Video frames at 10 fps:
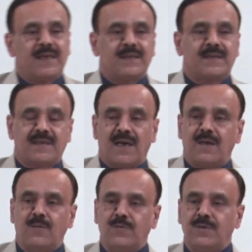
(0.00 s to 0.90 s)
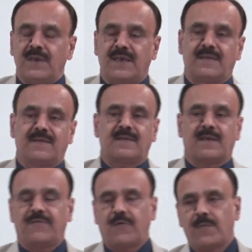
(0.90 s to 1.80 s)
sound is
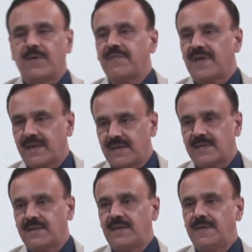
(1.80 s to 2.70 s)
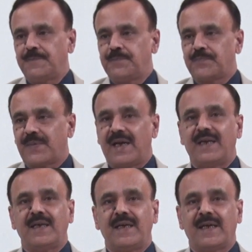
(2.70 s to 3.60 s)
a form of energy
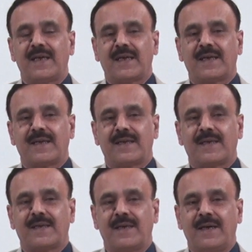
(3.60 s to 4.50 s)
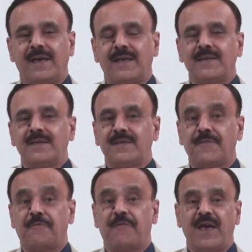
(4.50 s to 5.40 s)
and it is
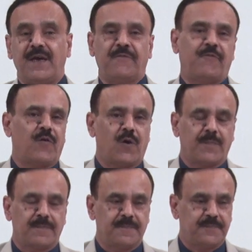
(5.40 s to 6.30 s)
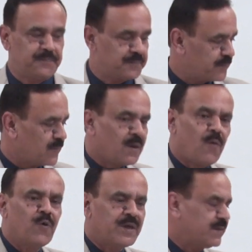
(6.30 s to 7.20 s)
wave form.
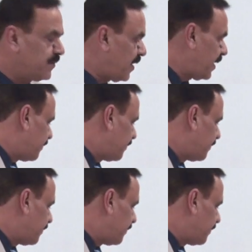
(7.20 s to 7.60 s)
What is wave?